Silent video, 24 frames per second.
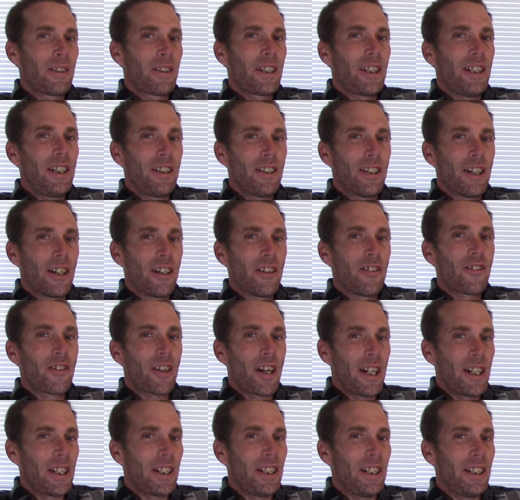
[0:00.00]
He does
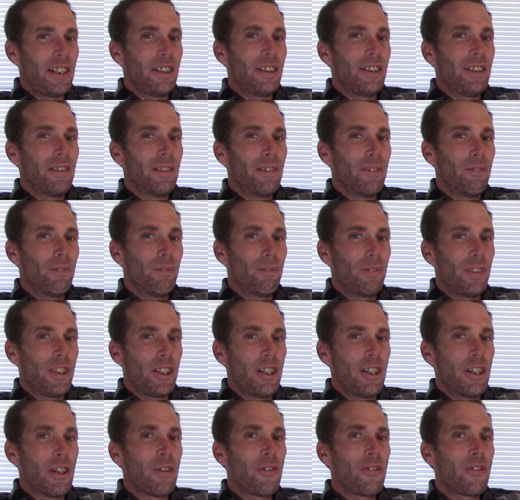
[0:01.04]
hiking
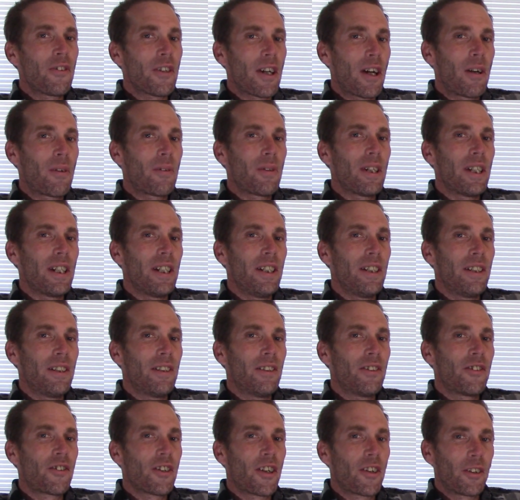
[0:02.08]
videos out
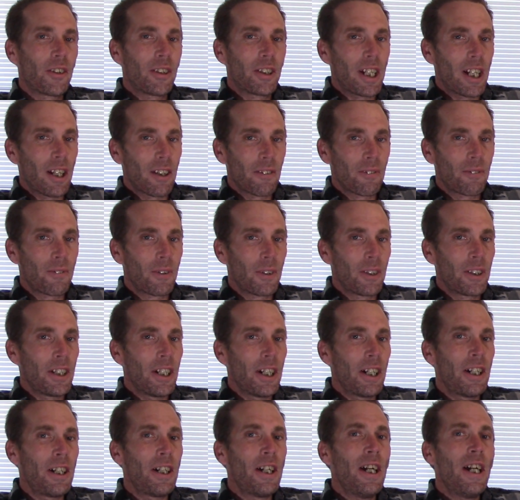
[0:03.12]
in Southern
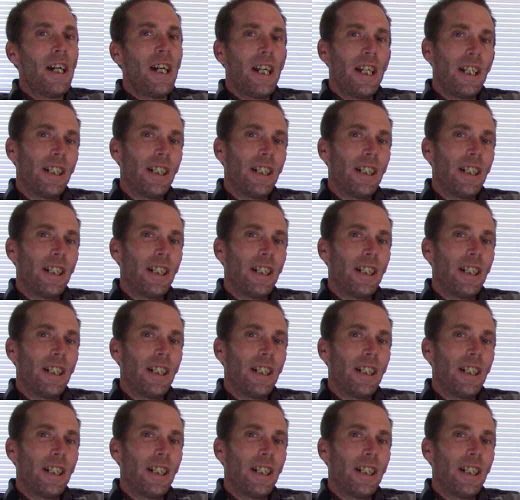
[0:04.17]
California